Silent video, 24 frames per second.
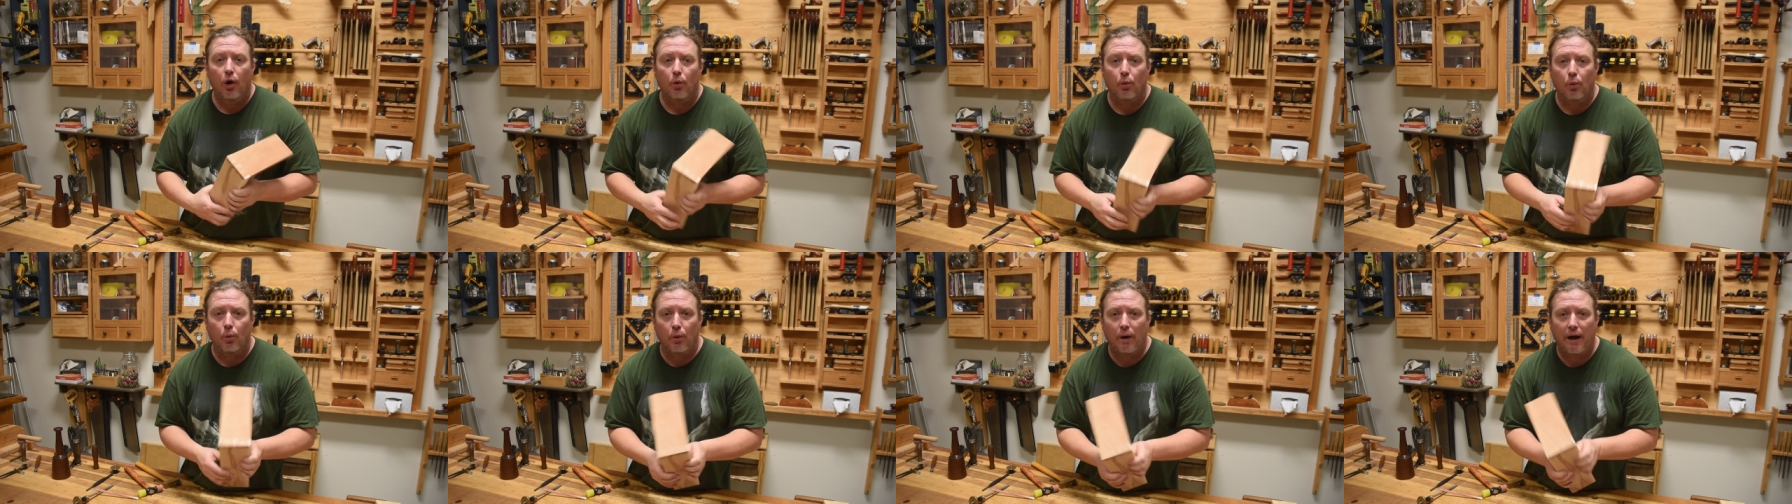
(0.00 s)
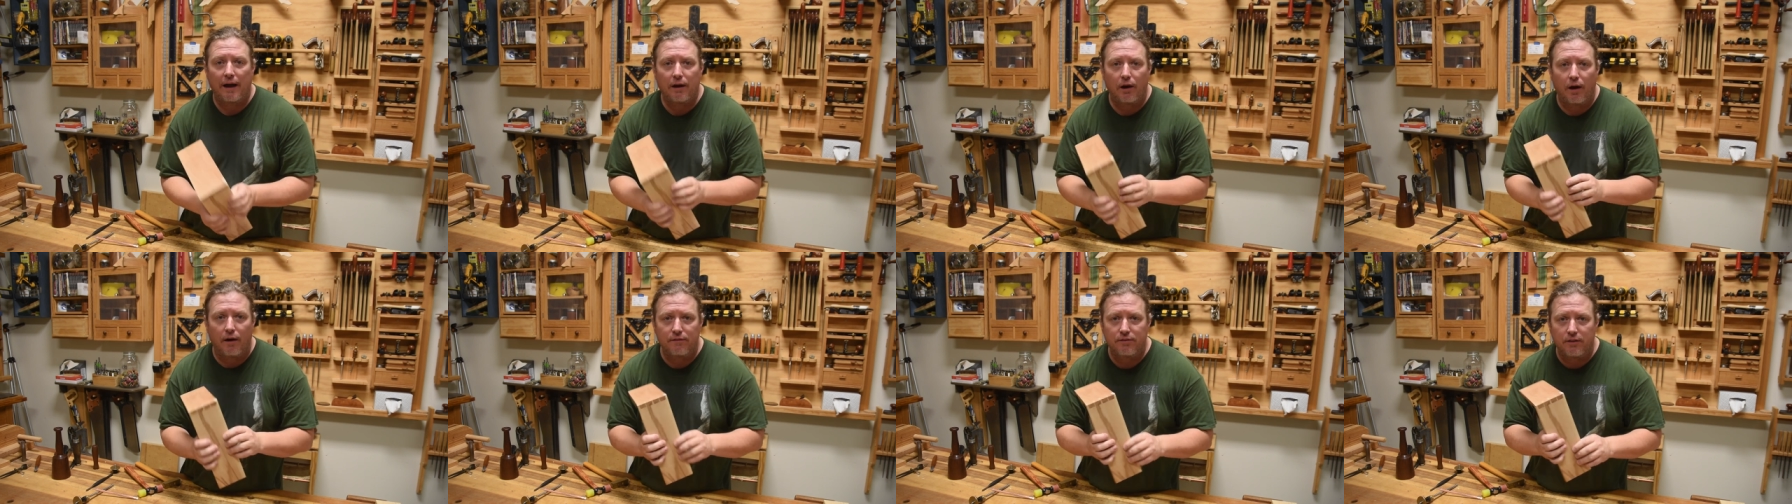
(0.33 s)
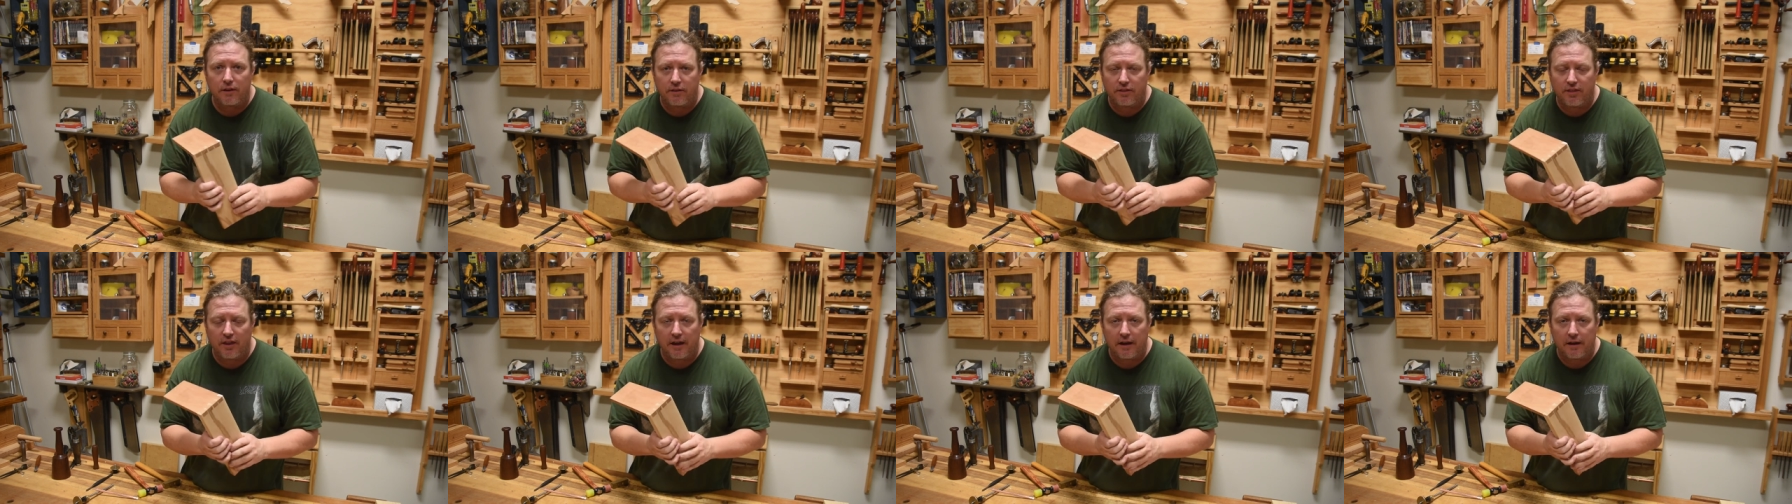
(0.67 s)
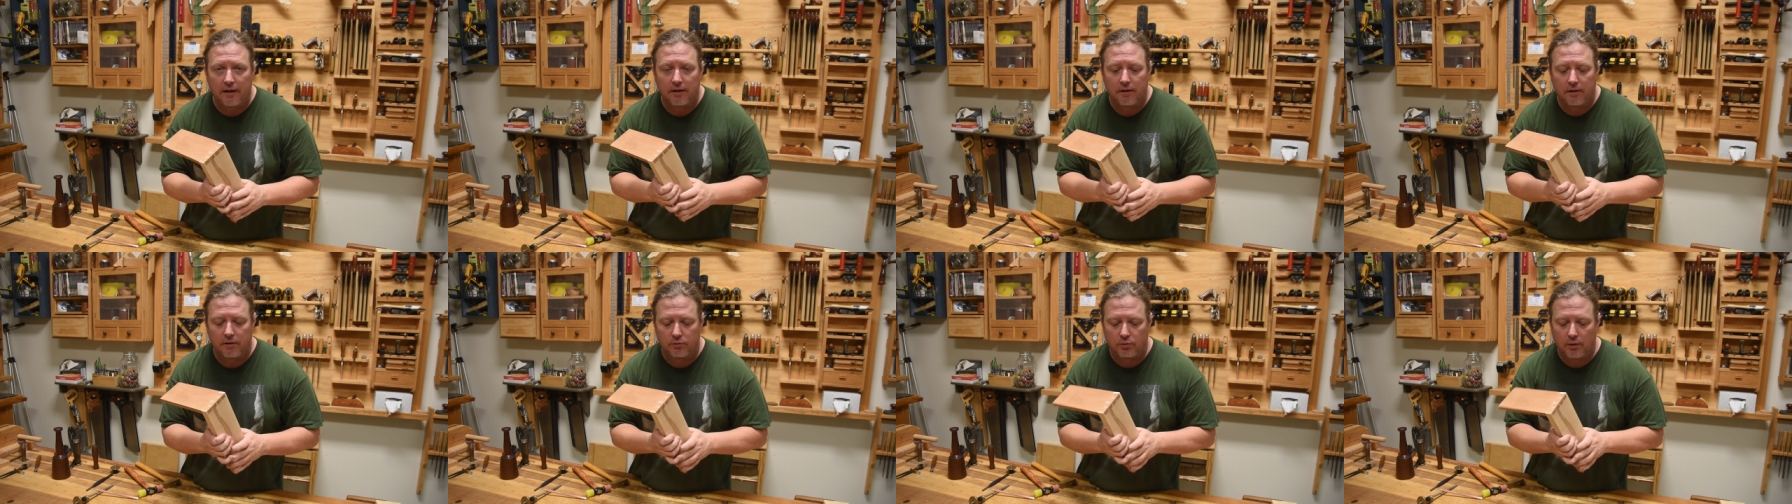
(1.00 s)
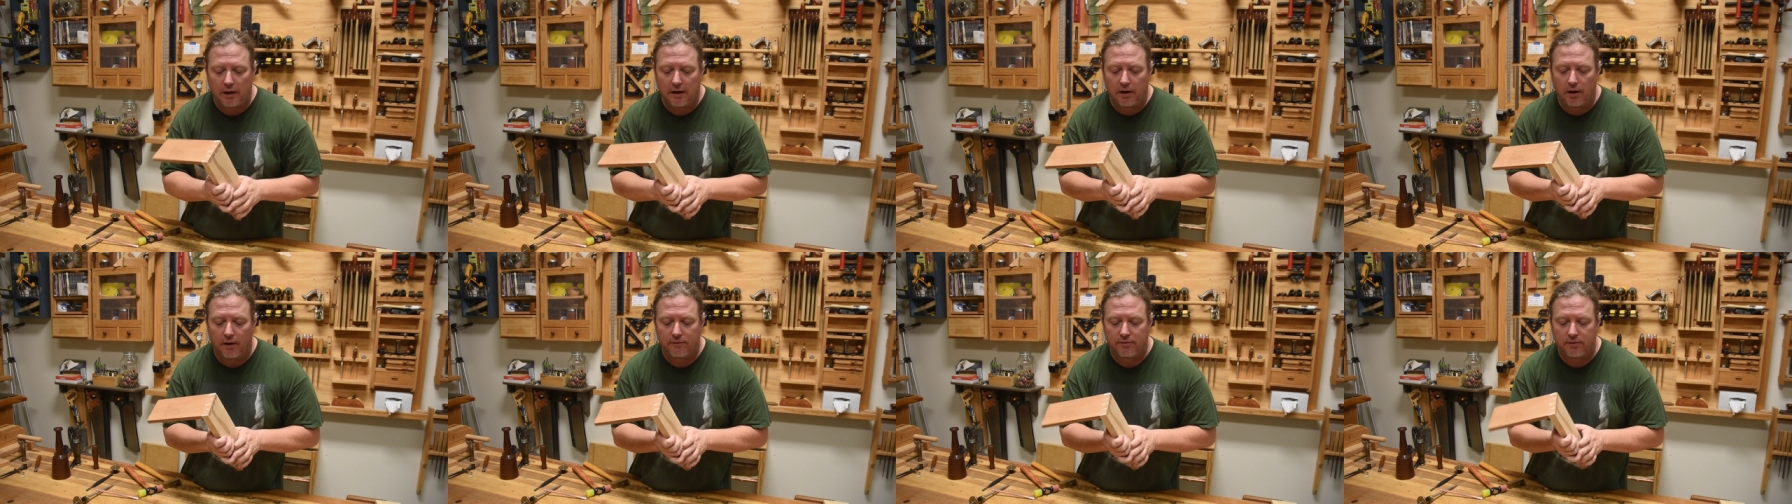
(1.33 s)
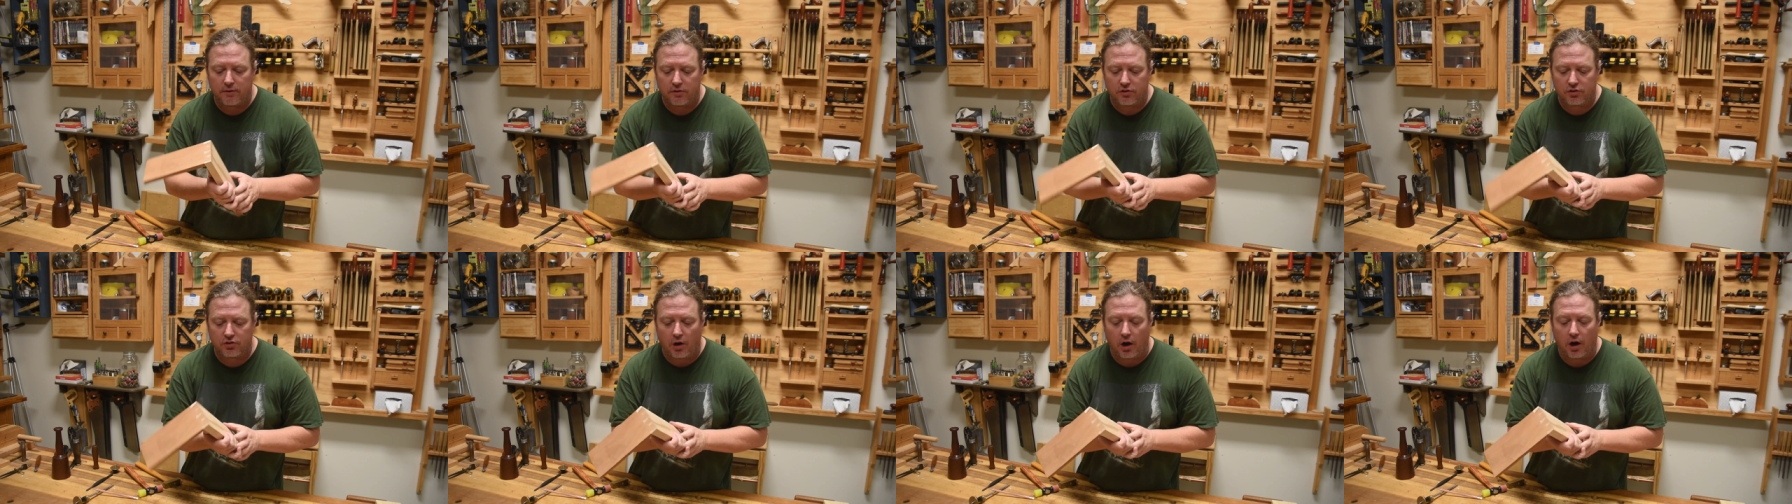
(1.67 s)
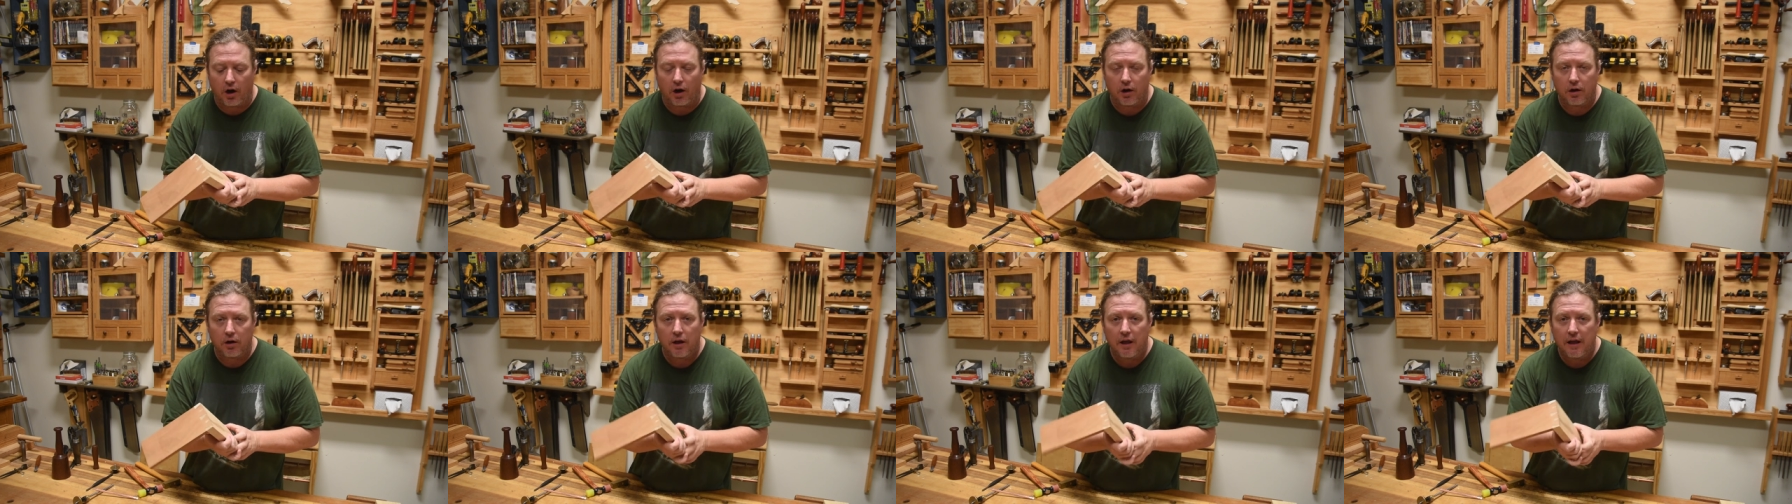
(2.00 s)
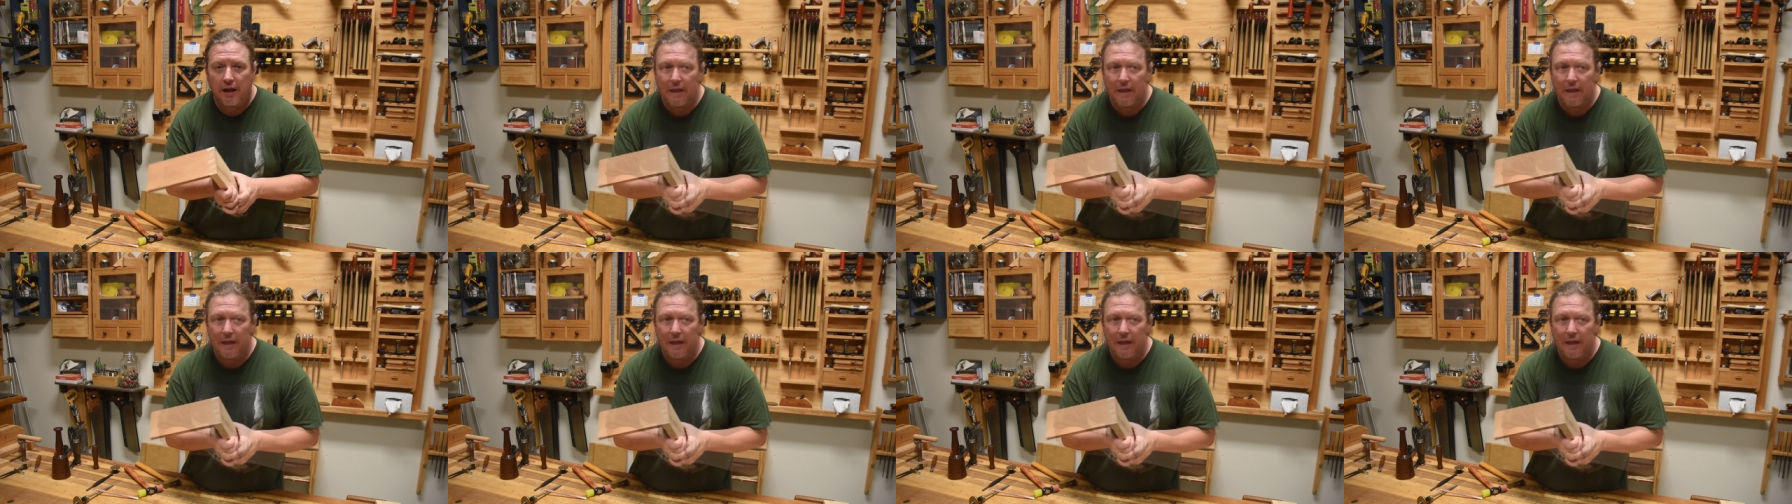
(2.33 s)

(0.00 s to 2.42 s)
right off the thing, right off the saw.